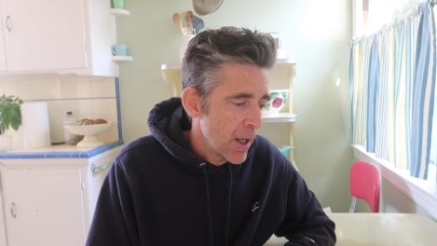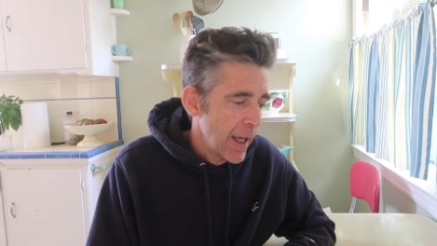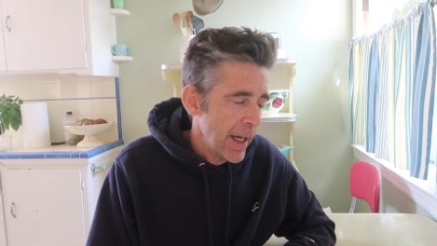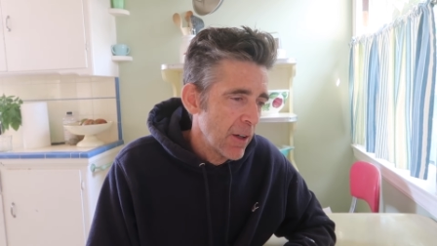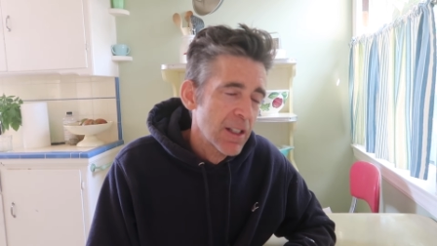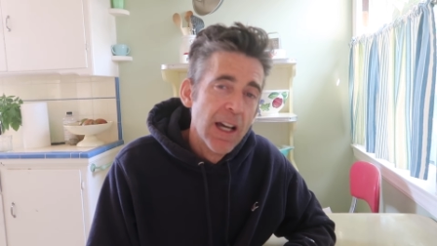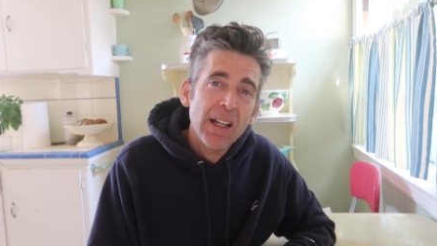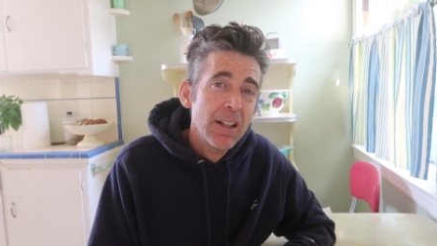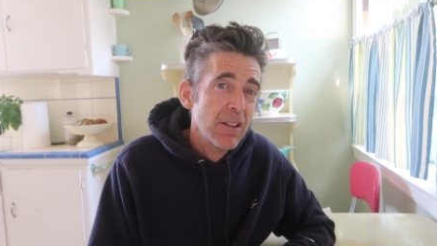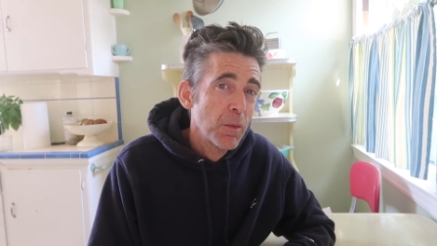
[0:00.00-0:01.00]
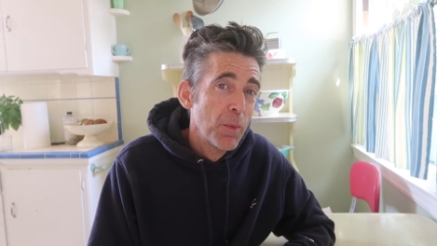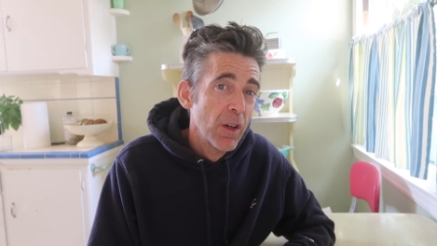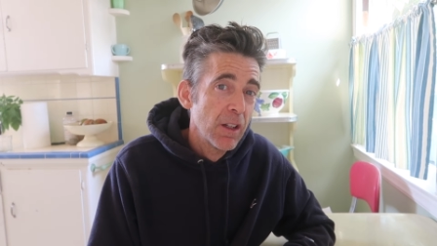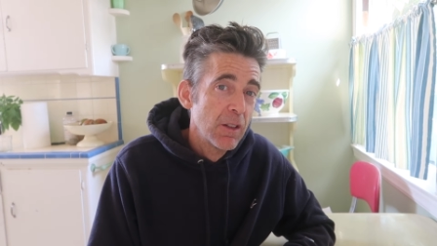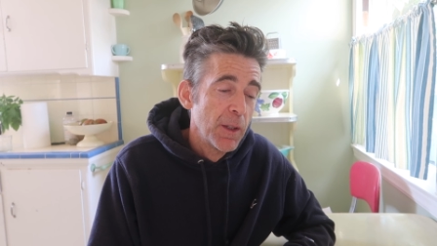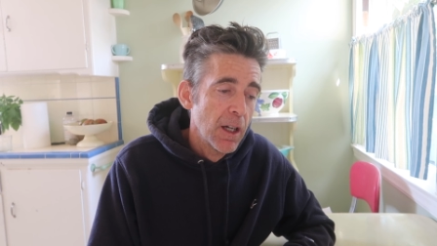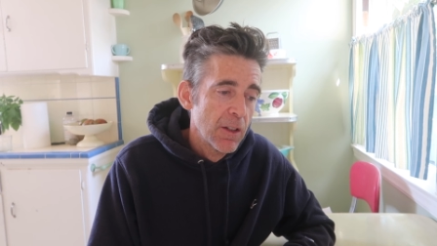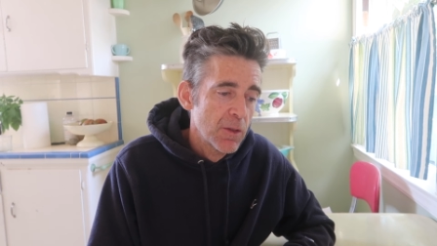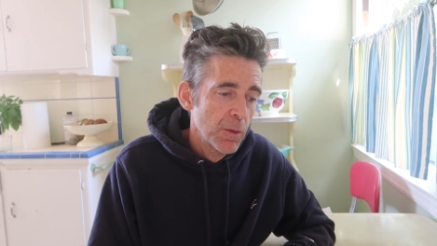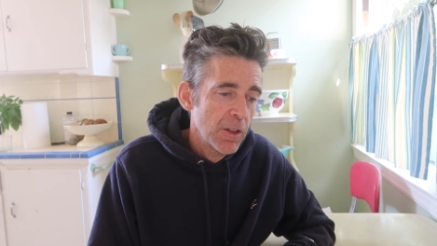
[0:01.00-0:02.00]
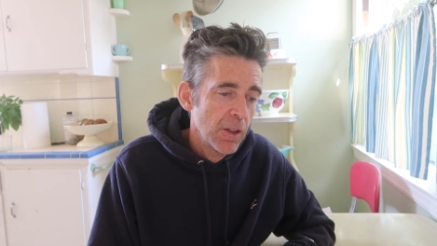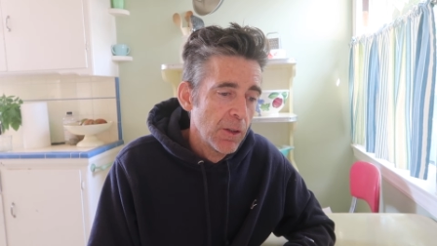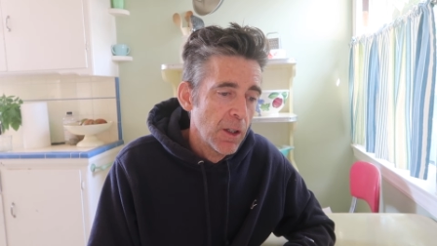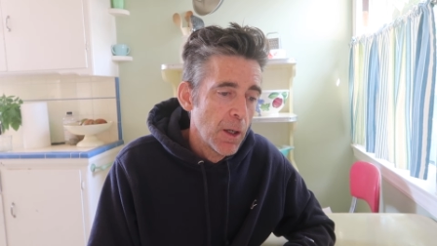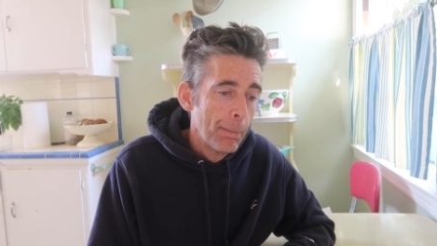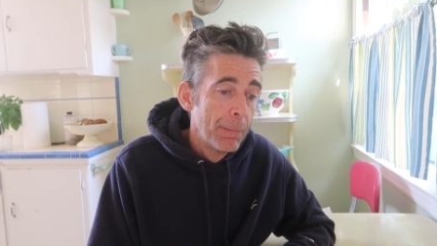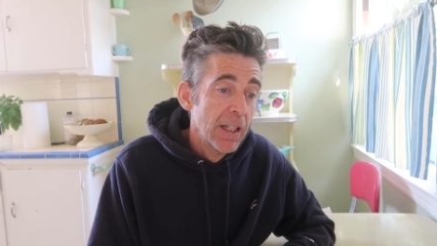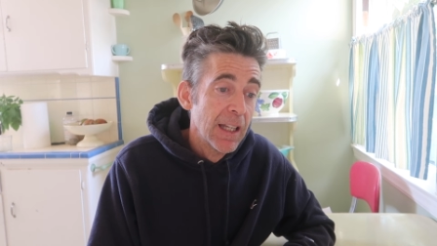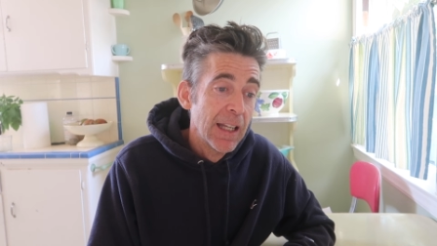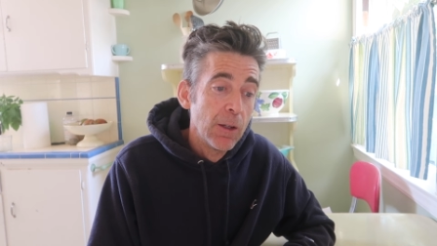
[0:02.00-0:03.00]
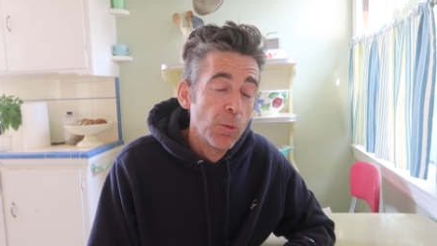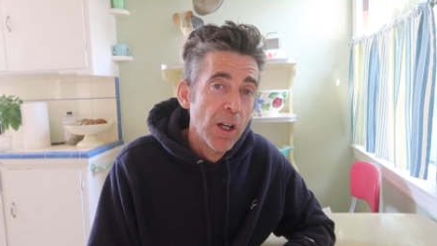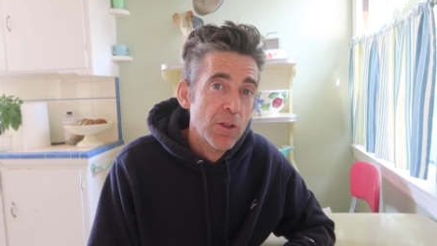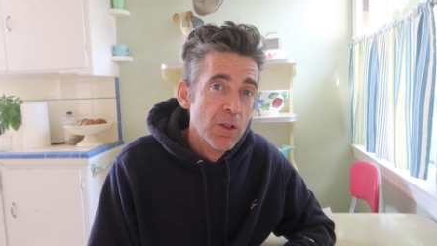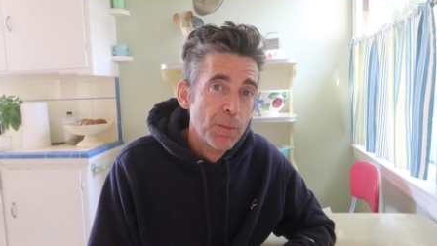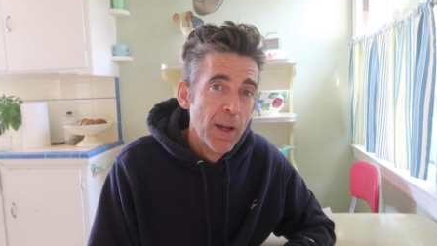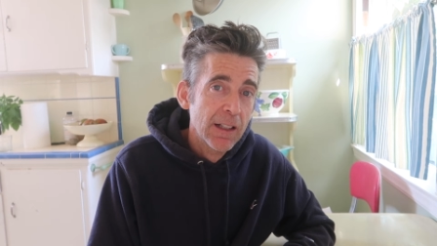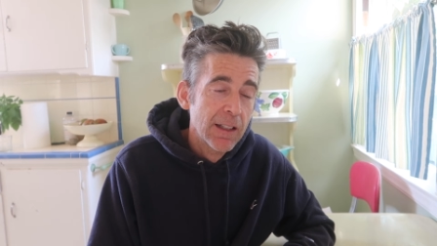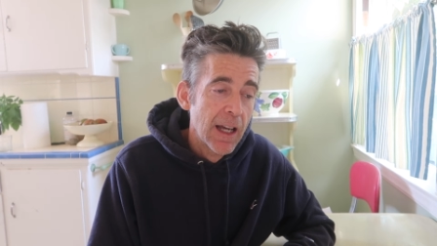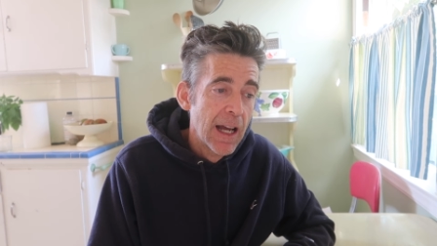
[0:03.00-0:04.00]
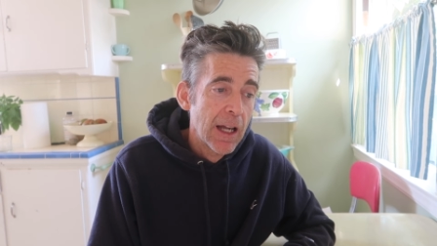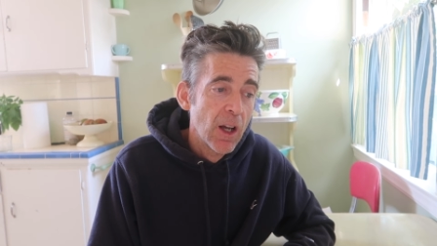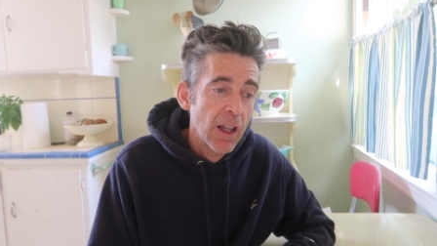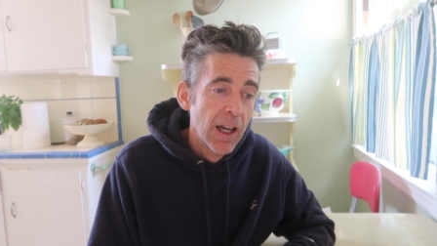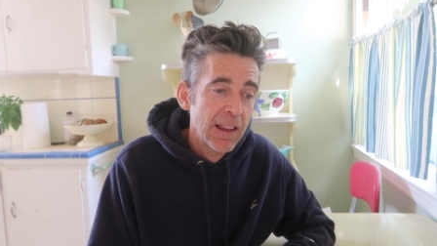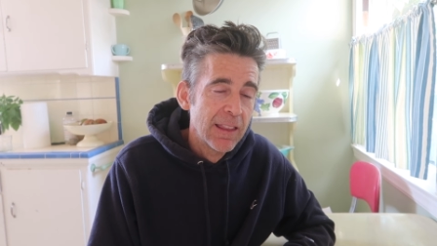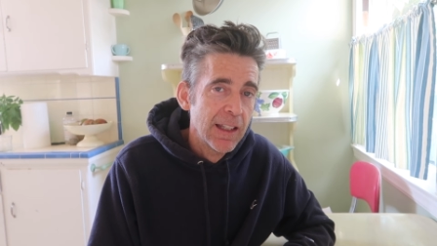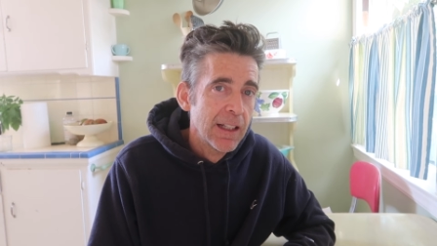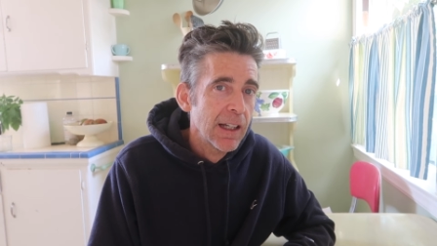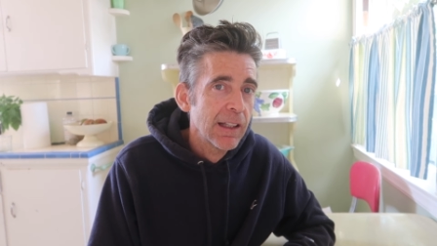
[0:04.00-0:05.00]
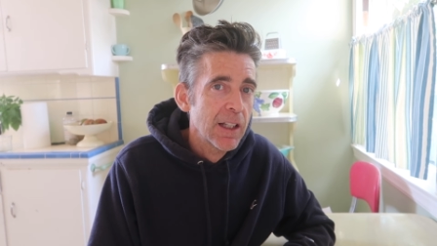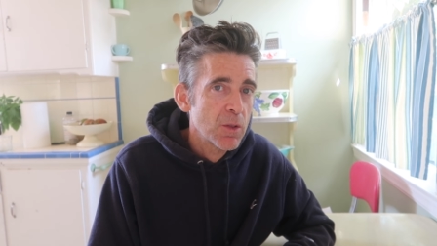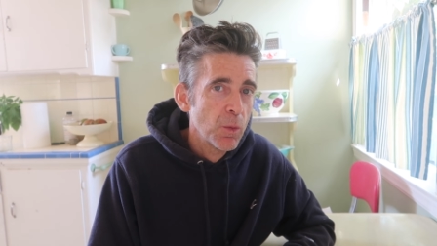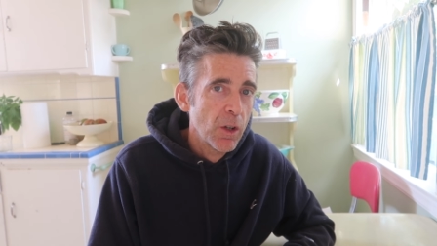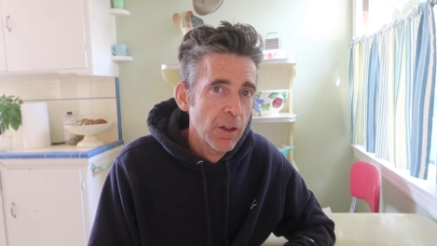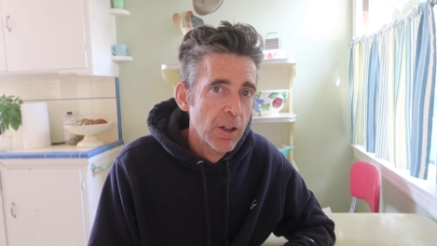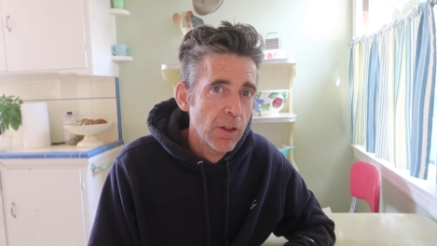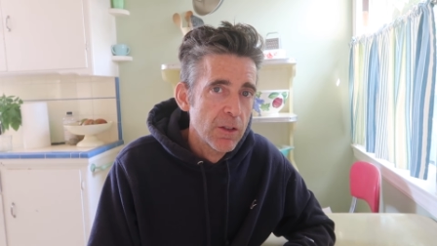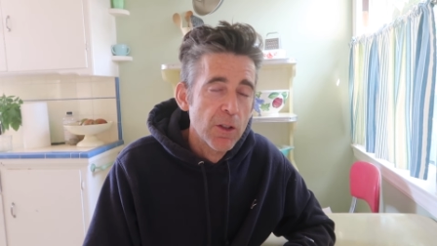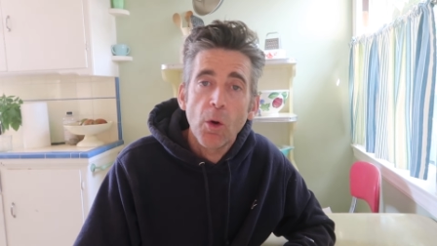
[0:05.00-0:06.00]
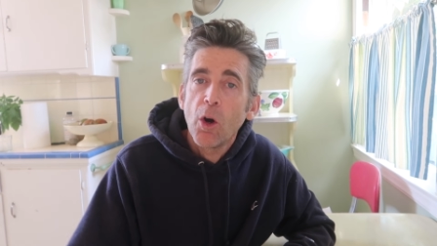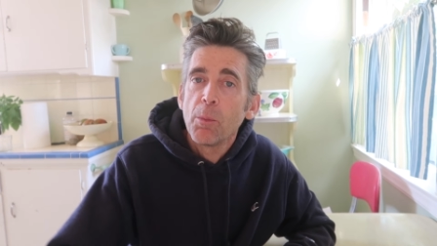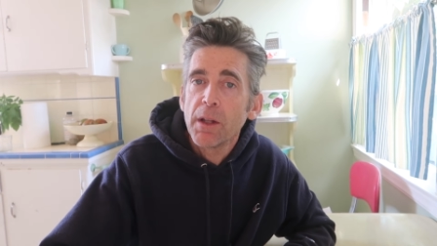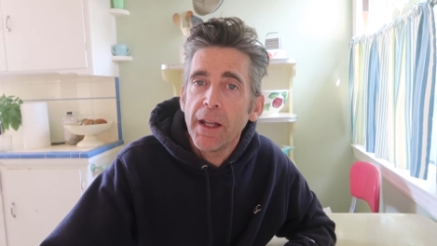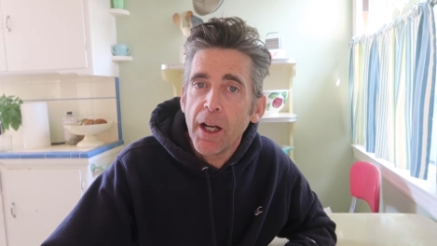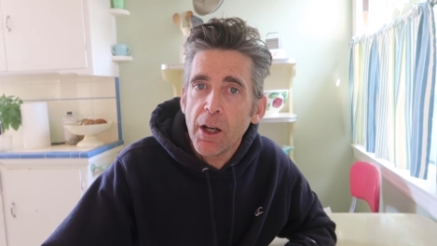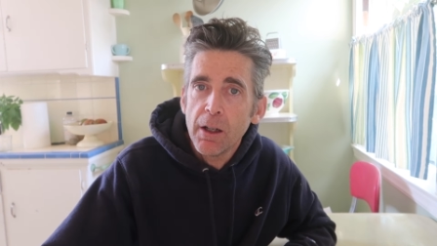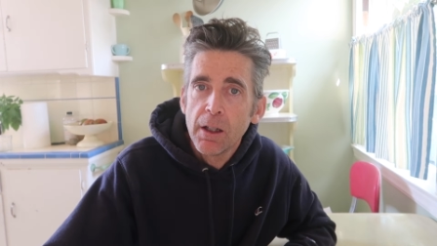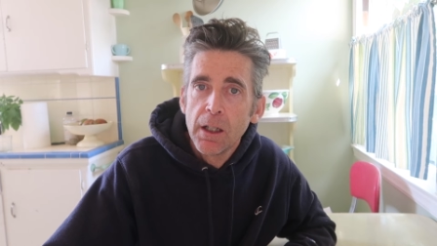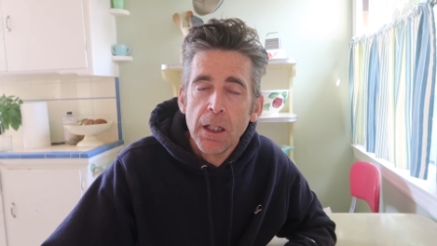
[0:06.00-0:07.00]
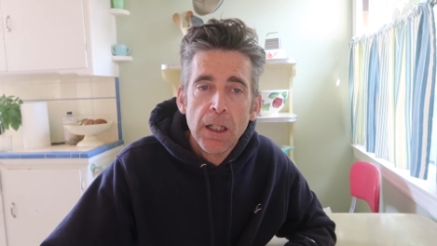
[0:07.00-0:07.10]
And I was kind of disappointed, to be honest with you, but in retrospect, I, I think I like his watercolors. They were all plein air.